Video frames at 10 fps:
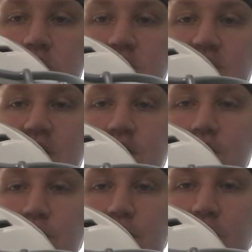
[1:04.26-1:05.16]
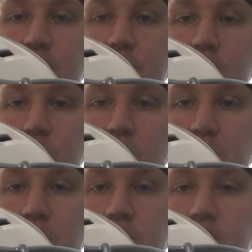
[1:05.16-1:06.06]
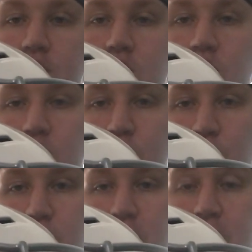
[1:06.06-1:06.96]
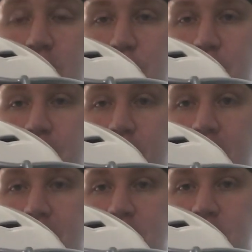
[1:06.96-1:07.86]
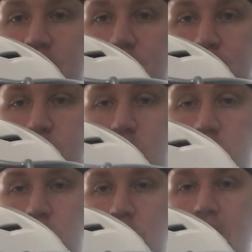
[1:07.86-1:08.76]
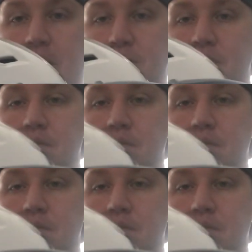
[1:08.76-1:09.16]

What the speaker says: just like you would get with a normal Riddell Speedflex chin strap.